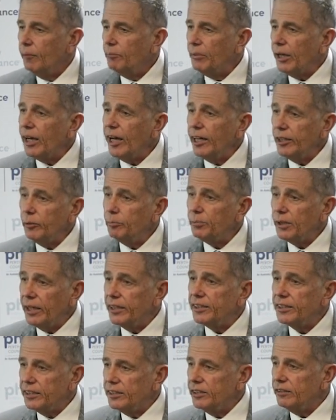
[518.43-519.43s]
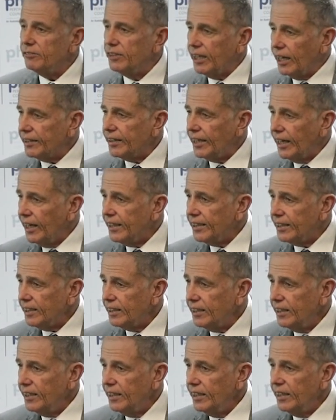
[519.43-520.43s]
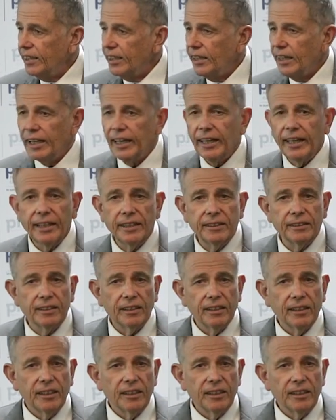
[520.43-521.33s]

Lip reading: But other places have done that. And,